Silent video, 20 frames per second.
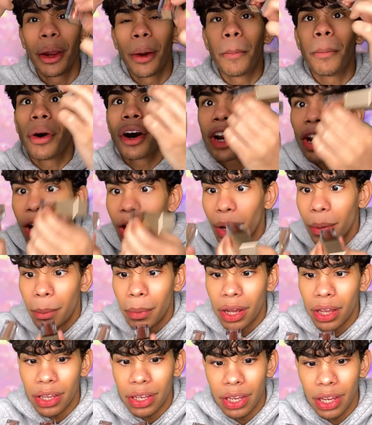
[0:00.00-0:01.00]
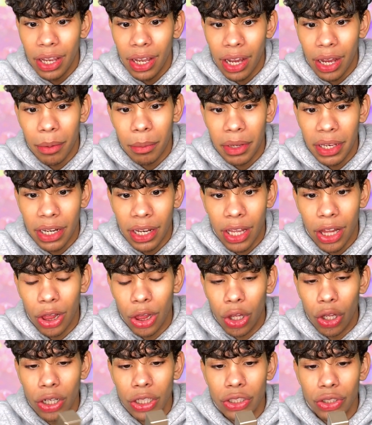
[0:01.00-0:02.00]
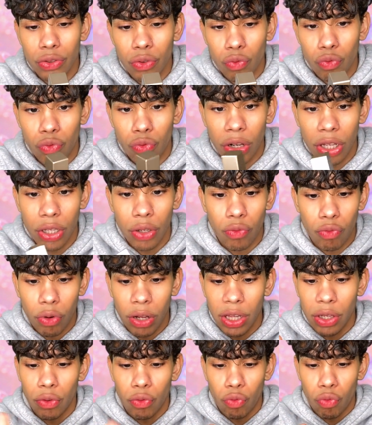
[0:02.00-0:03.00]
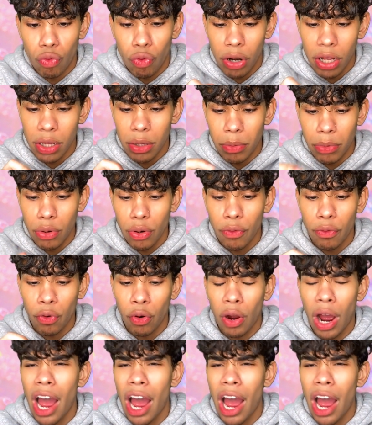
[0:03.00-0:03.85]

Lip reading: But yeah, I mean, it looks really, really, really beautiful.